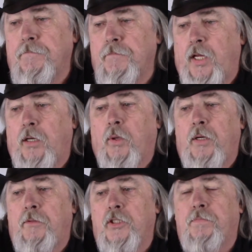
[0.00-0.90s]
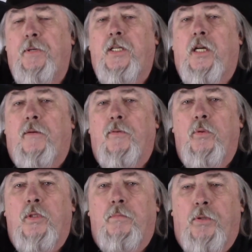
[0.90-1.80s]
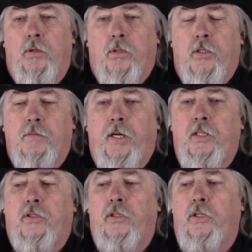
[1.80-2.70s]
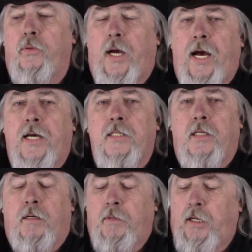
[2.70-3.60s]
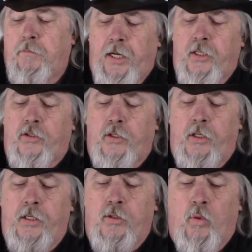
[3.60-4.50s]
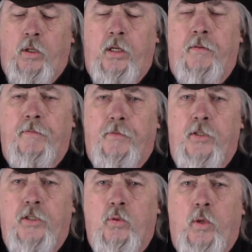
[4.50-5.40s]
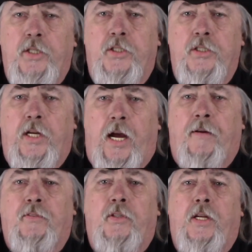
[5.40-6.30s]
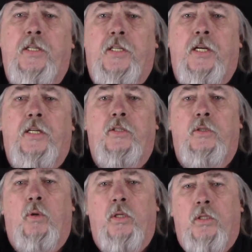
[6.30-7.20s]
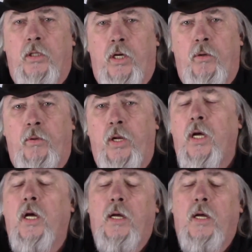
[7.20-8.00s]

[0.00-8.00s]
Anyway, just be careful with the brokers. Make sure you ask them, and make sure it is one of the first questions after they say, do you want the load?